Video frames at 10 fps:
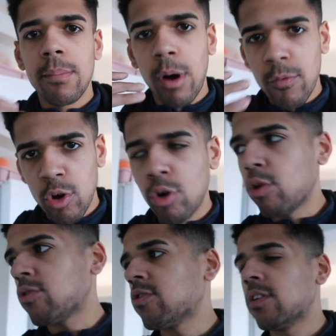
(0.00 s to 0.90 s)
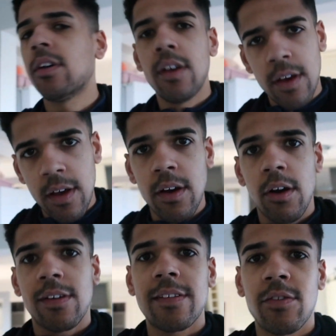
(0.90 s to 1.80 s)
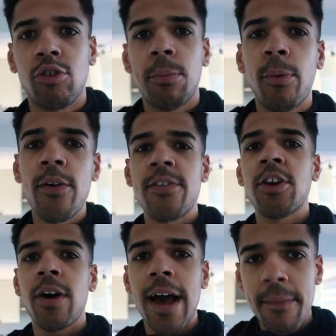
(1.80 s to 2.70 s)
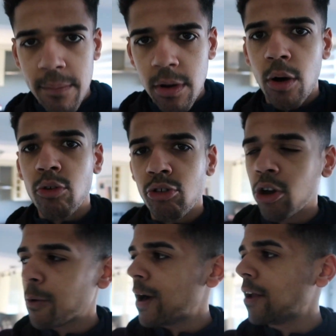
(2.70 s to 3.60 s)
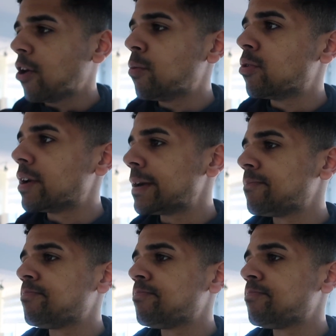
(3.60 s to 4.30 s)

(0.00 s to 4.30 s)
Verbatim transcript: But of course, that's the sort of boyfriend I am. I'll sort you out, don't worry.